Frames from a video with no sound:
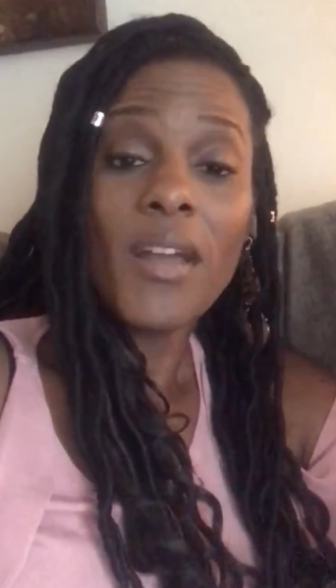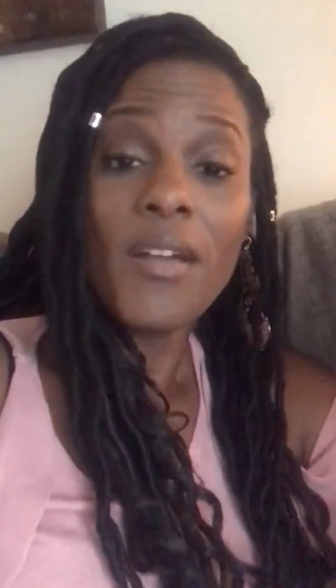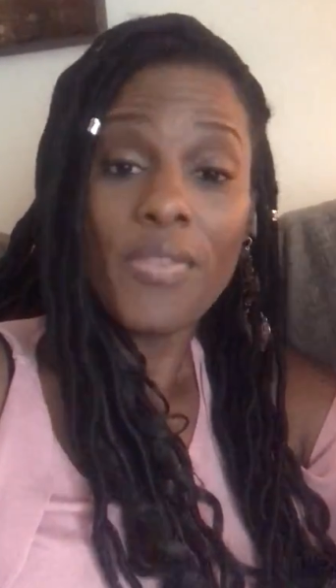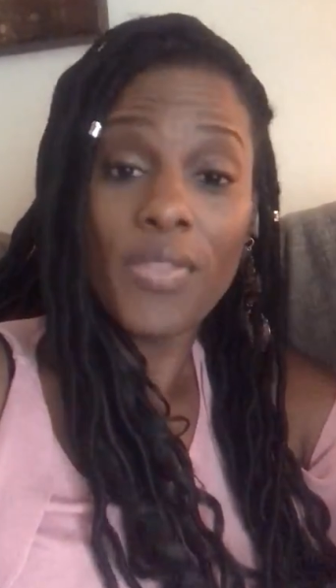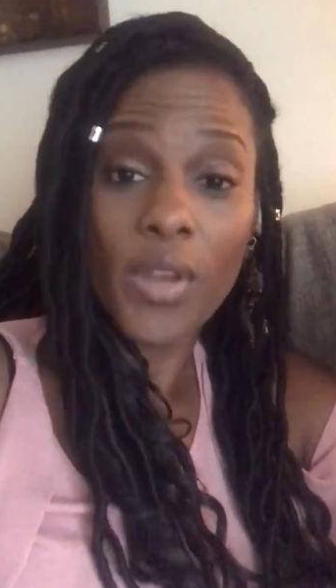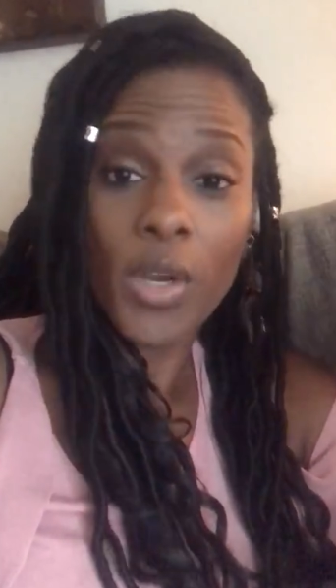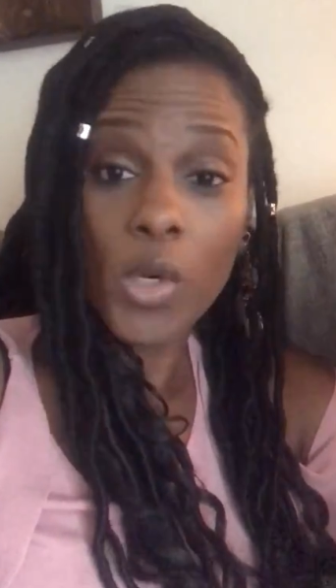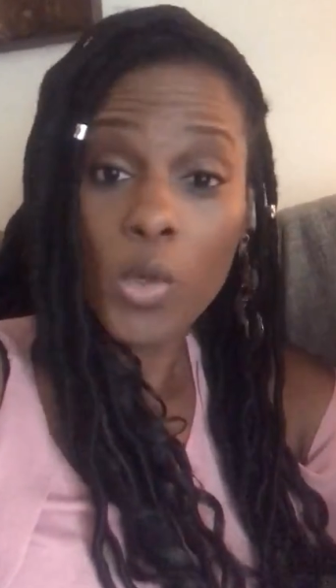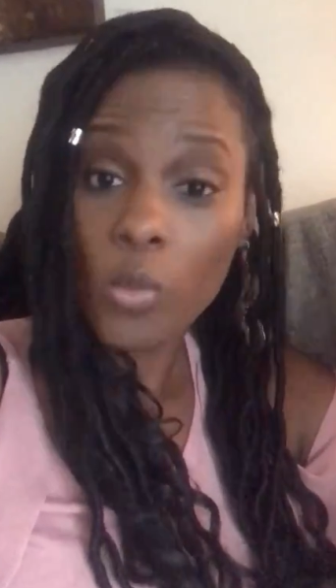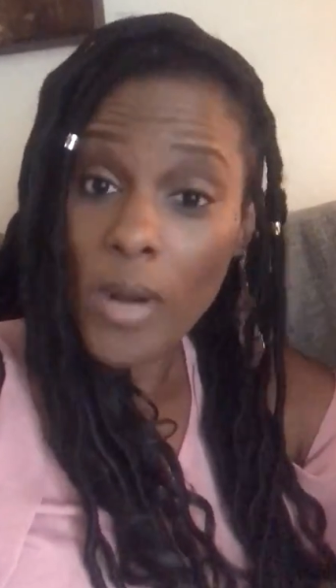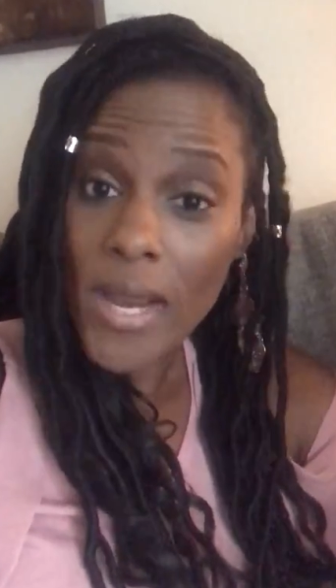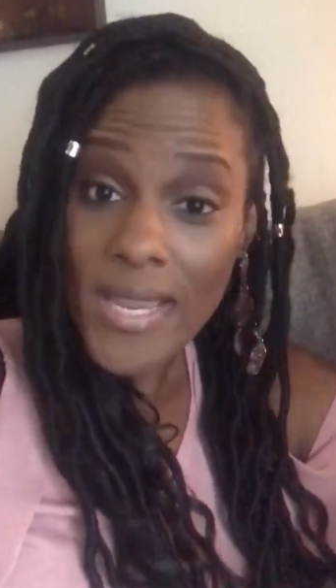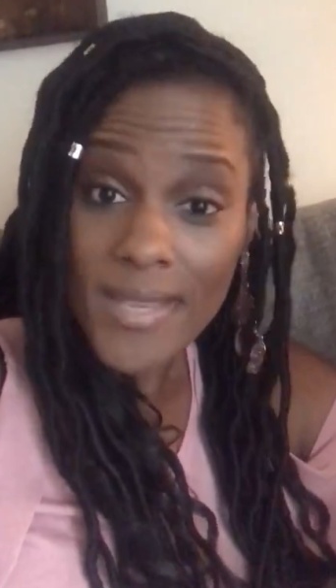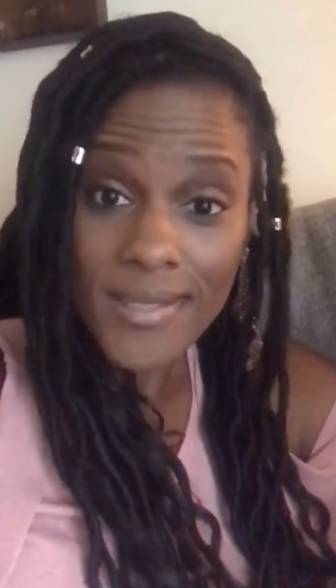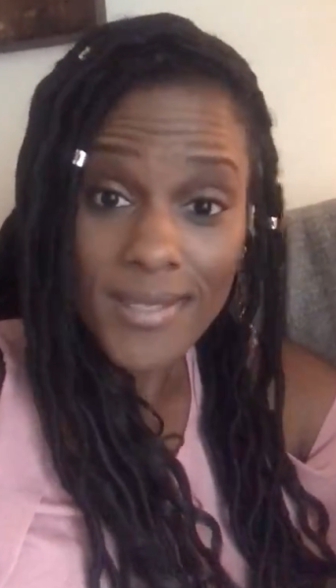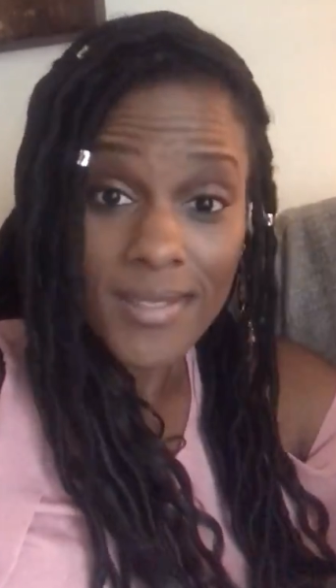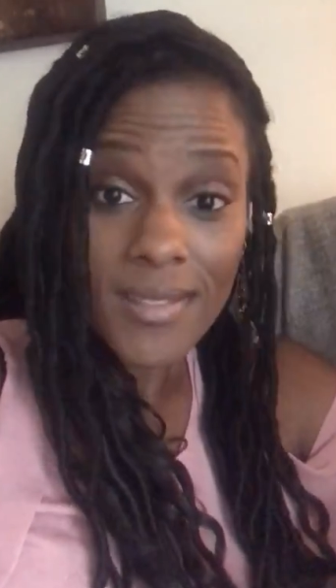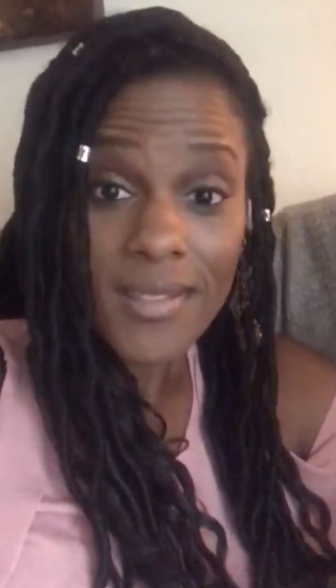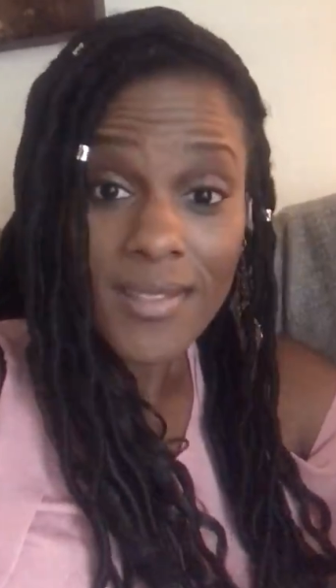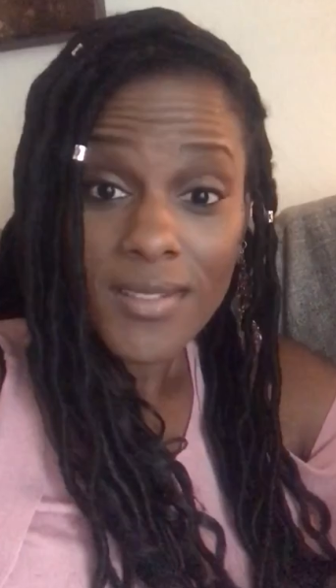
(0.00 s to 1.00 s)
the
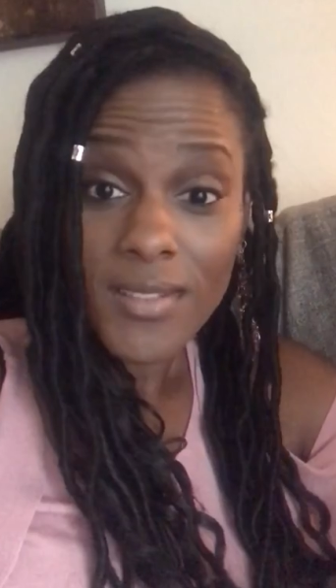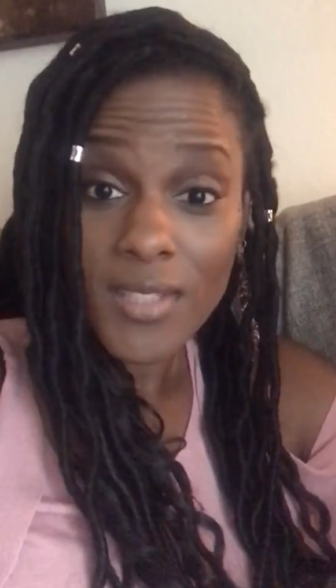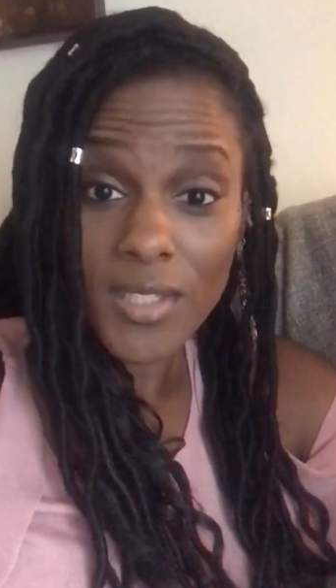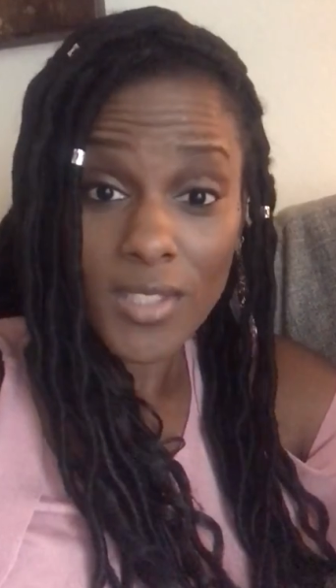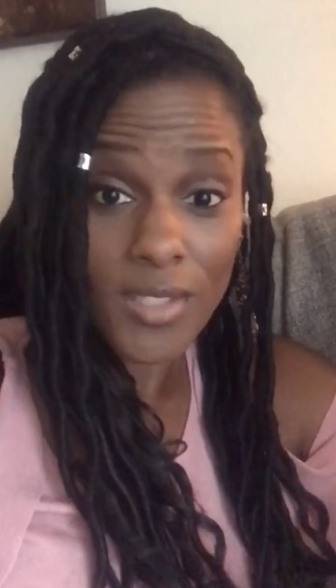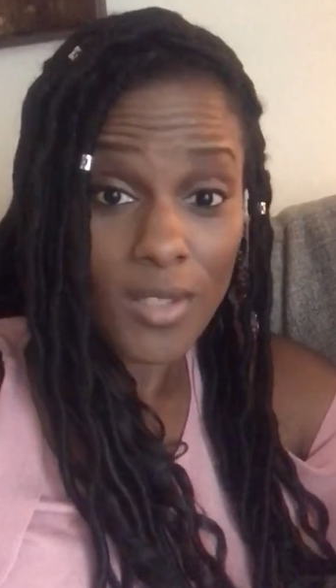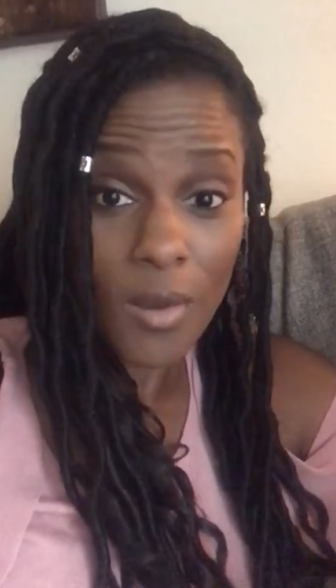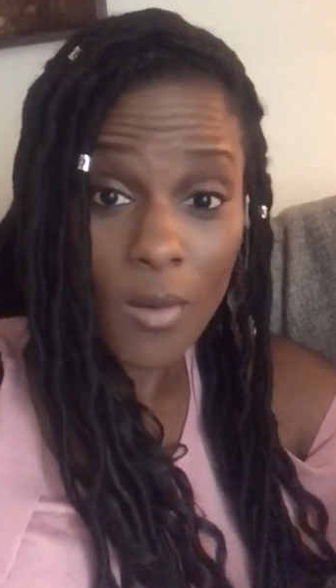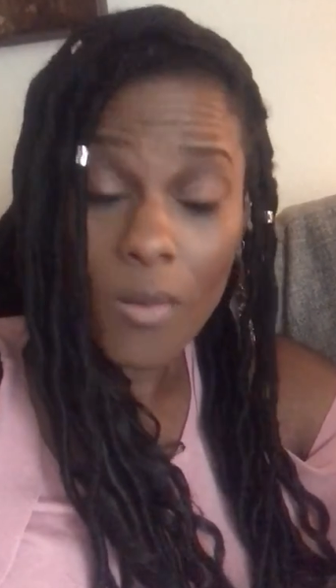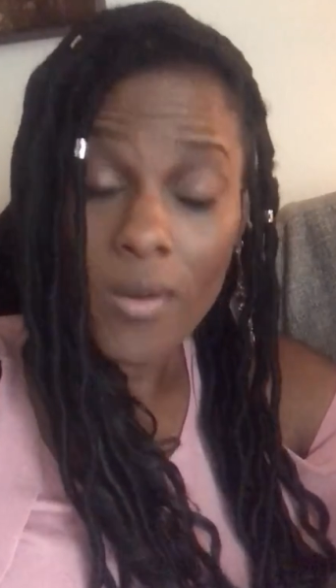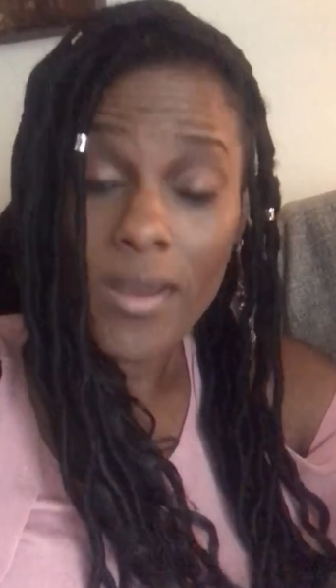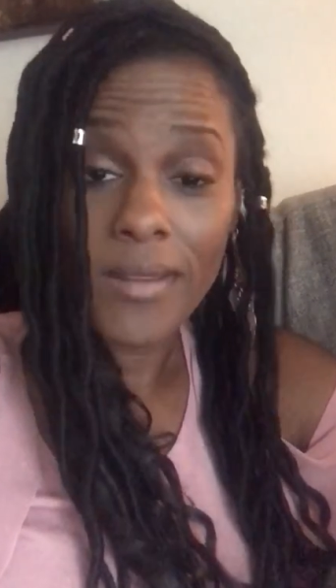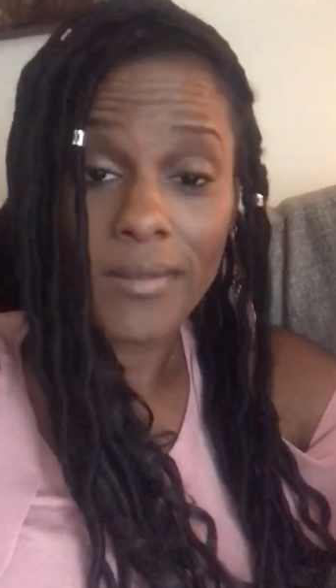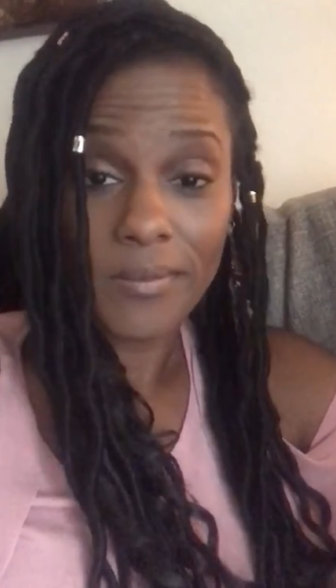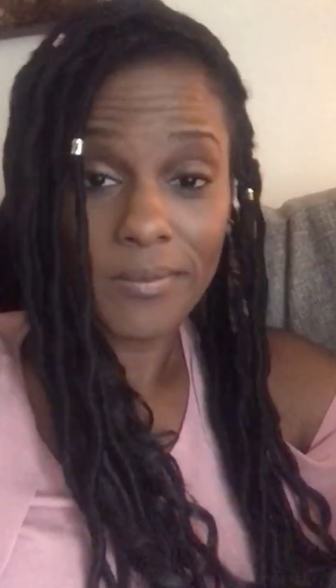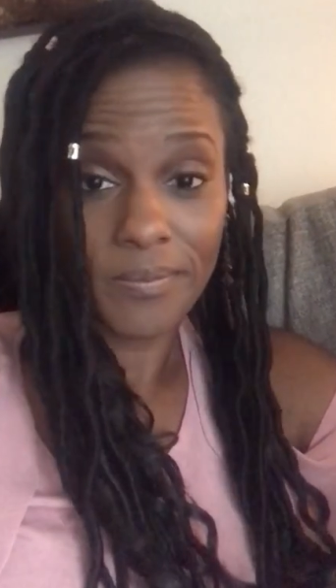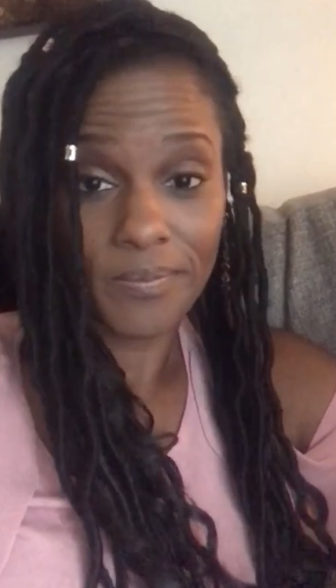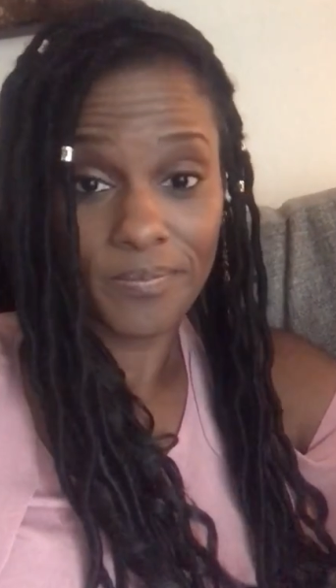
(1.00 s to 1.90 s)
grace to do it.